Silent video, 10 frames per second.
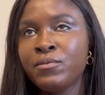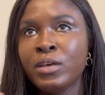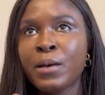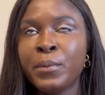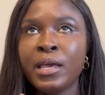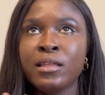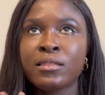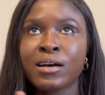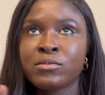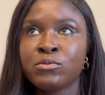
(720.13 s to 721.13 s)
you are paid
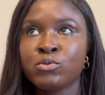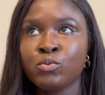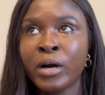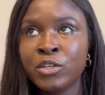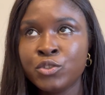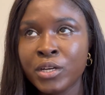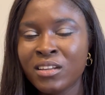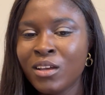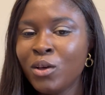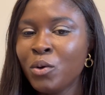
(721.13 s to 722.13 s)
1,200,
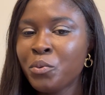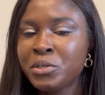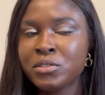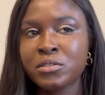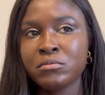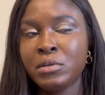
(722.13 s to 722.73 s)
which